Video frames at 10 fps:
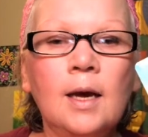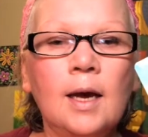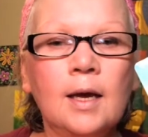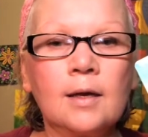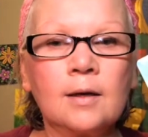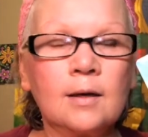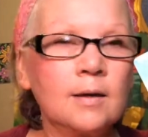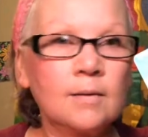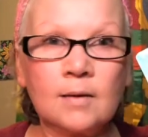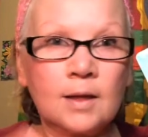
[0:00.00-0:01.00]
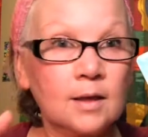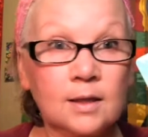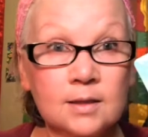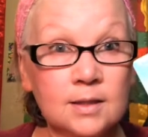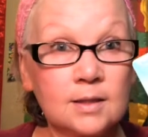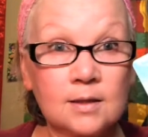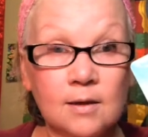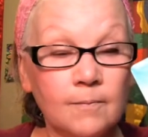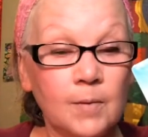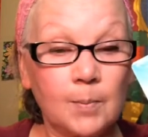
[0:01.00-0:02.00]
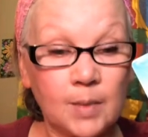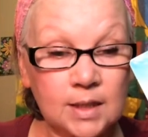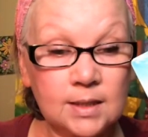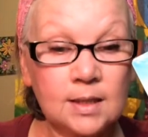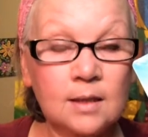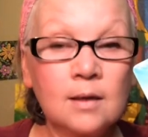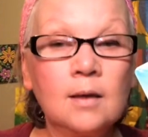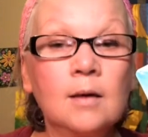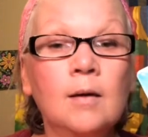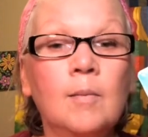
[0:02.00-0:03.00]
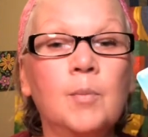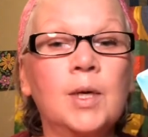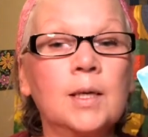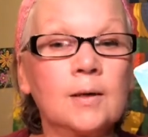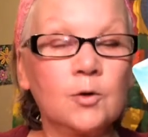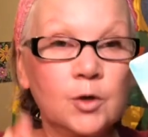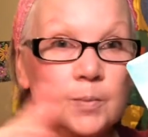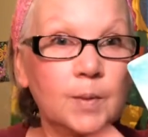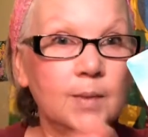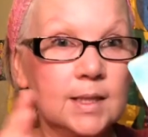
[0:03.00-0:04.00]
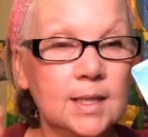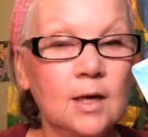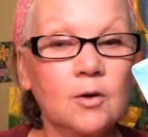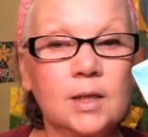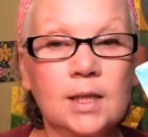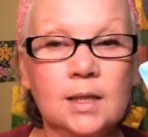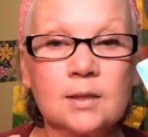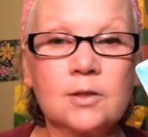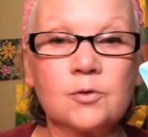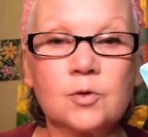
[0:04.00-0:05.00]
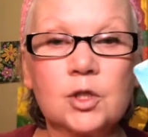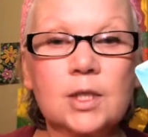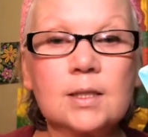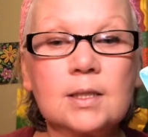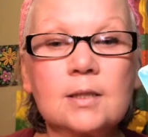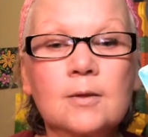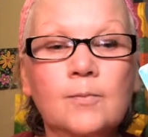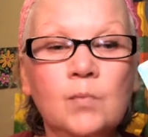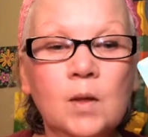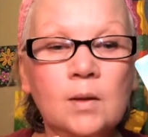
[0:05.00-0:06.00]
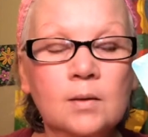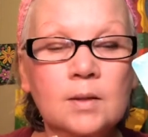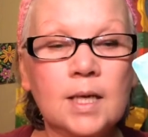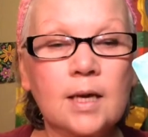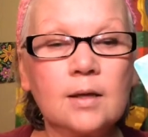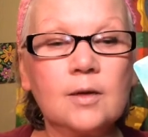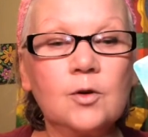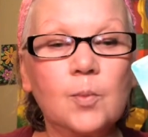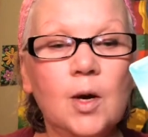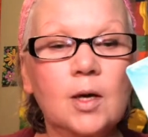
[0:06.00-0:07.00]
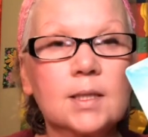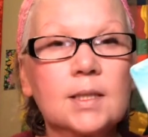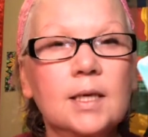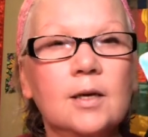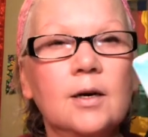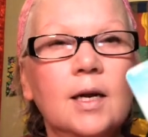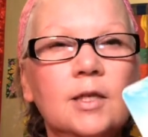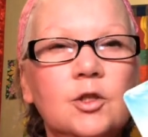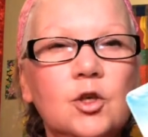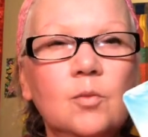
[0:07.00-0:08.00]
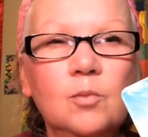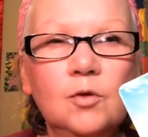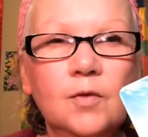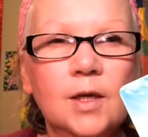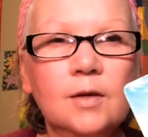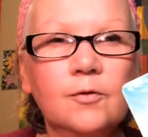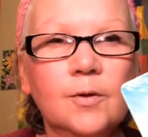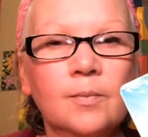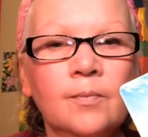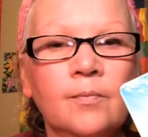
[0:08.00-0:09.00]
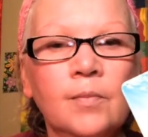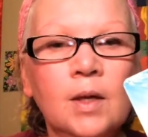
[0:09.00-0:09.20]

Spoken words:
and like that's amazing, but you could be missing out on things. So just take another pause here, and don't move on from